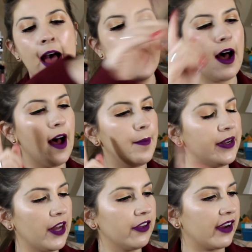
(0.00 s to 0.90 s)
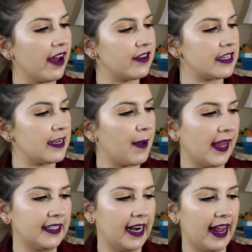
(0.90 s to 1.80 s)
Another Kat Von D
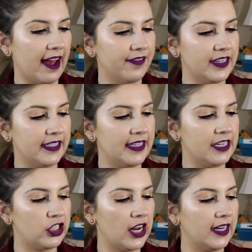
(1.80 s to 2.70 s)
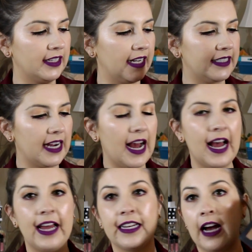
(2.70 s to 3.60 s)
palette I have is the Shade and Light
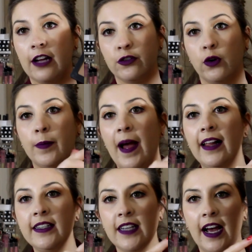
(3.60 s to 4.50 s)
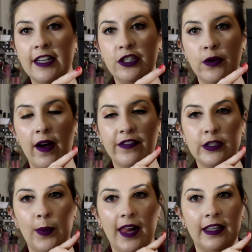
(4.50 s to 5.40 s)
Eye Contour palette. I do have
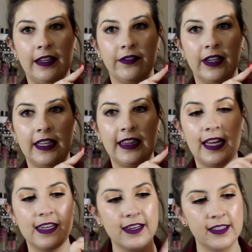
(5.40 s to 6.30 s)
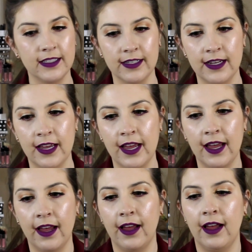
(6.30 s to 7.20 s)
this palette and really like it.
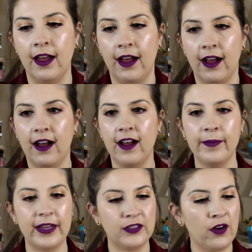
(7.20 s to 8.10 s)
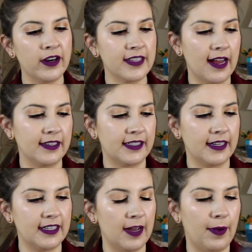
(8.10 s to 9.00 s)
As far as
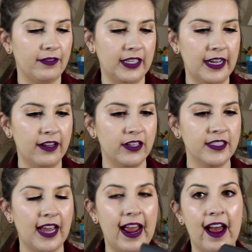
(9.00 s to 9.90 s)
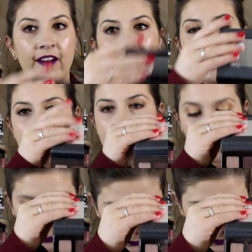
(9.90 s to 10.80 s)
Anastasia Beverly Hills, I have these,
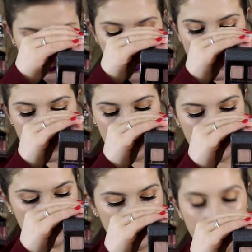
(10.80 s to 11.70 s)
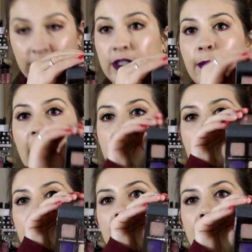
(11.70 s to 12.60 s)
whoops, there goes the brush.
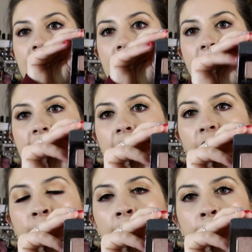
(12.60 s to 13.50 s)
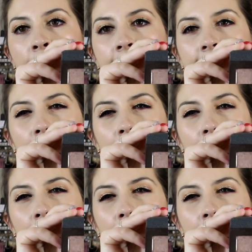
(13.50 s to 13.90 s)
This is the Self-Made palette.